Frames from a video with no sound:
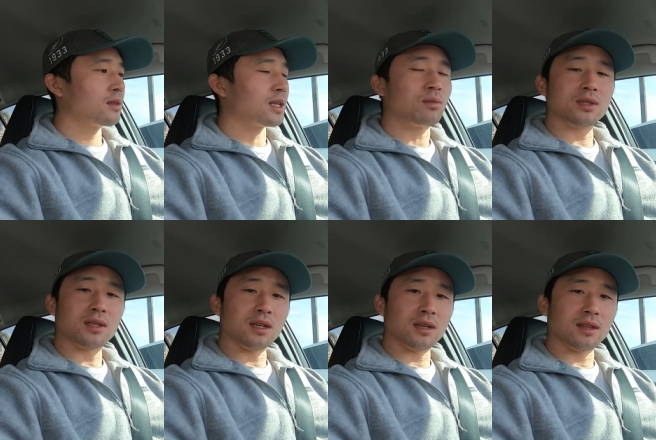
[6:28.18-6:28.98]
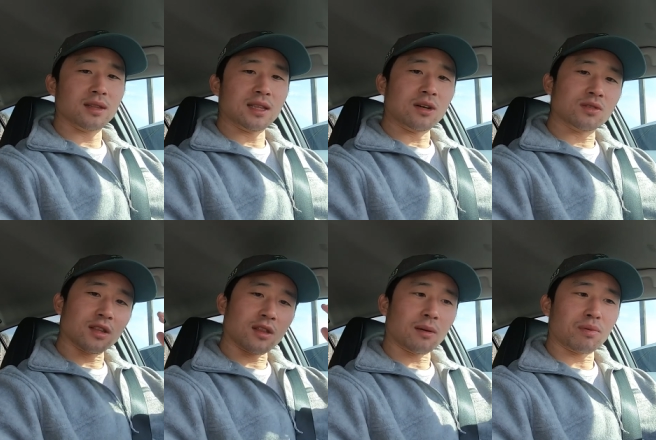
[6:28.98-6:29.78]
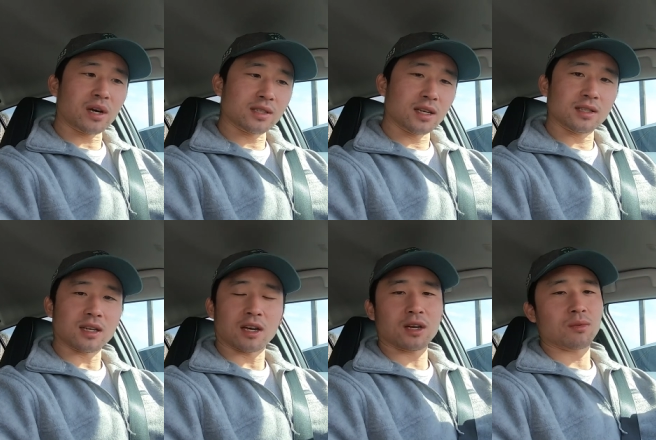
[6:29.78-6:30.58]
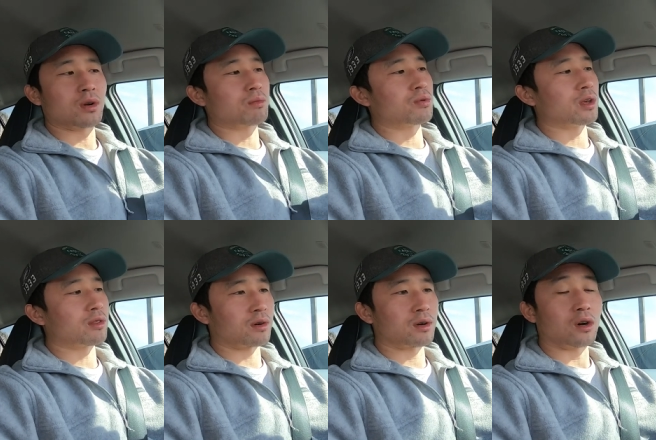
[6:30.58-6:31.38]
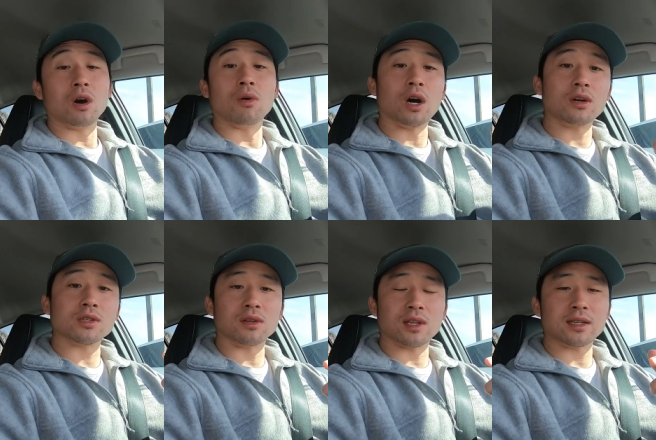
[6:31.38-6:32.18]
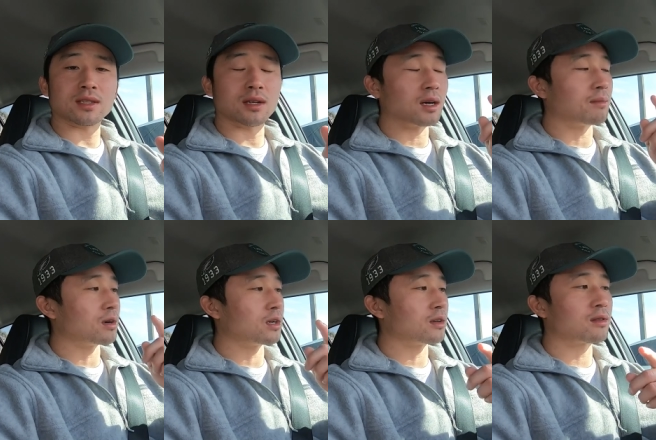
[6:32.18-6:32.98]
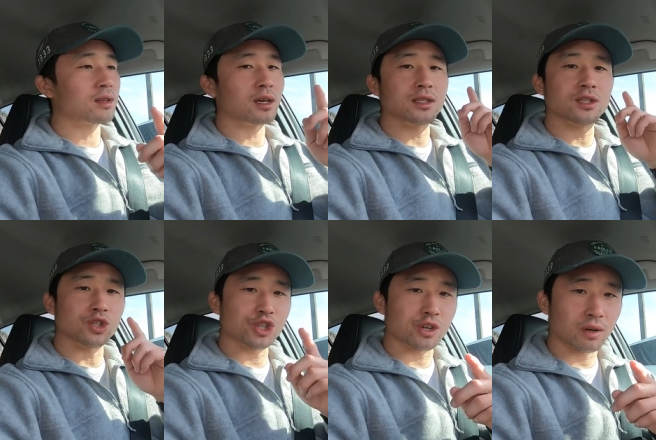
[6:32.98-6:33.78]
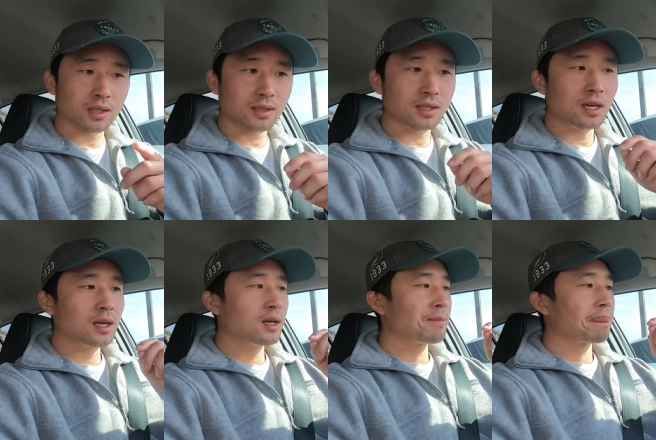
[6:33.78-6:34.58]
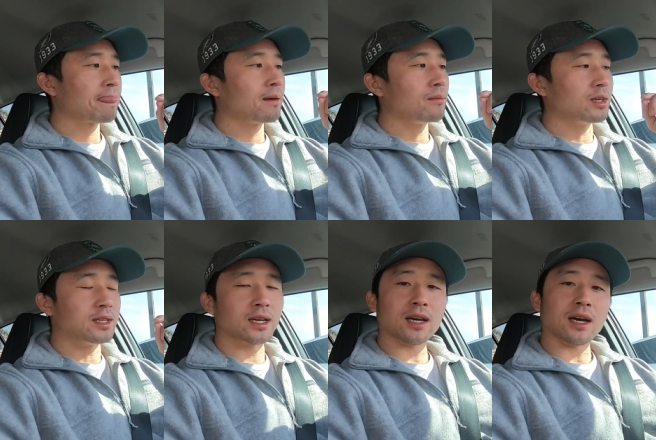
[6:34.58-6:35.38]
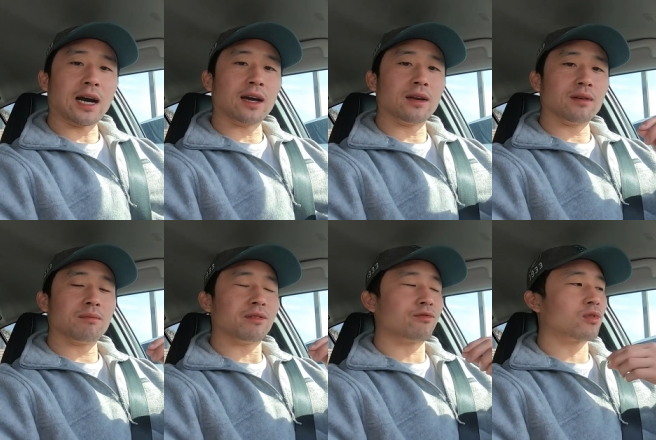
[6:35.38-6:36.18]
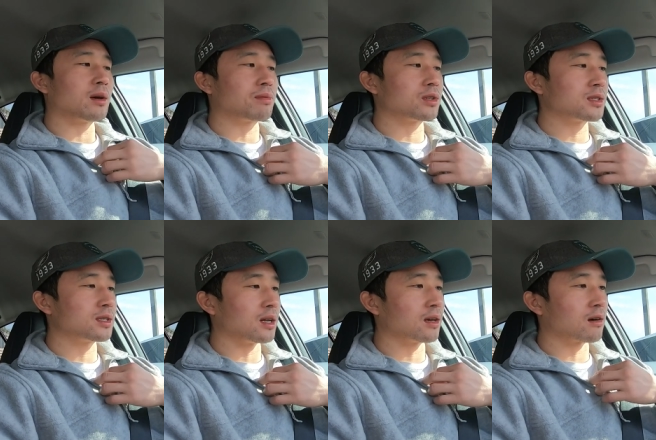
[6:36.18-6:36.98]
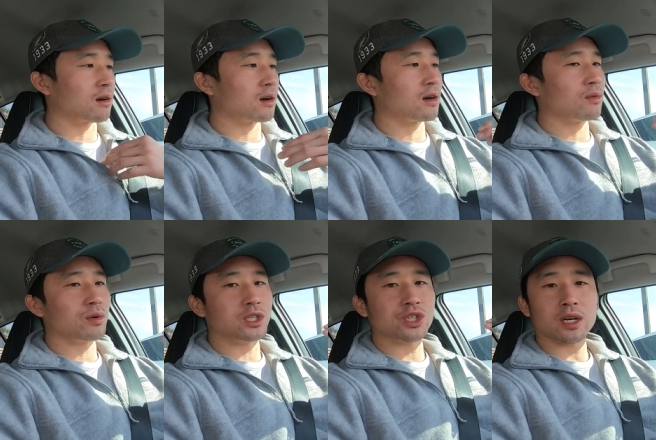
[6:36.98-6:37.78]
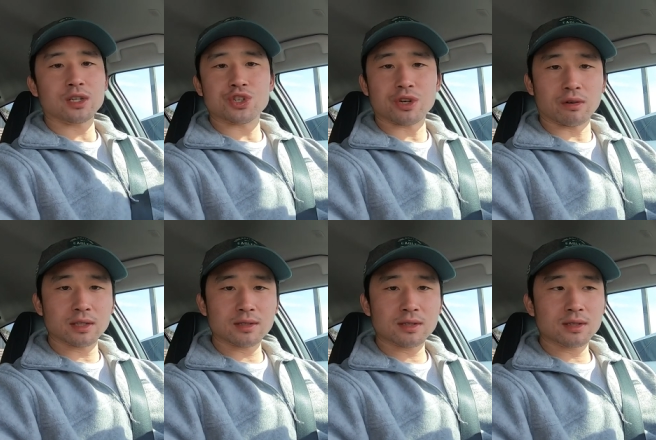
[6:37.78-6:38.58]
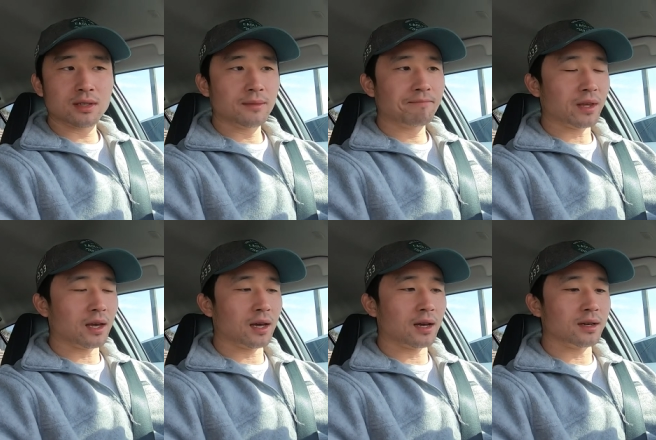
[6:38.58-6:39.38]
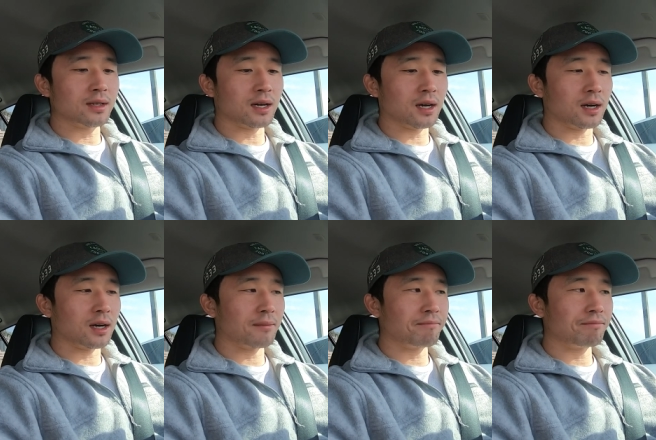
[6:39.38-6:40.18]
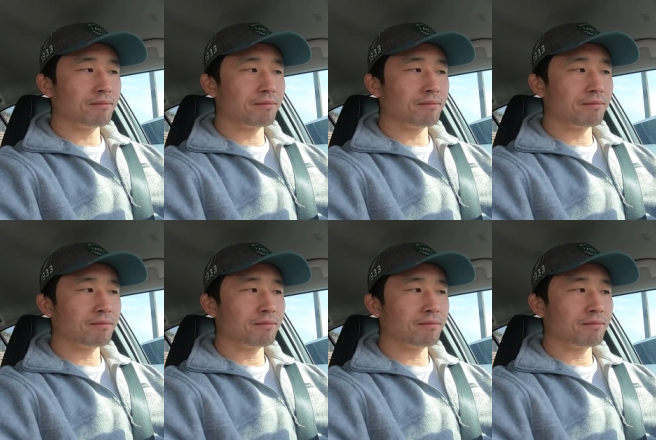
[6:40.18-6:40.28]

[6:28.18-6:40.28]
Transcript: that was the thought process. I thought we were pretty thorough. Oh, also last, another thing is insurance. We did get, before I purchase any car, we check insurance and try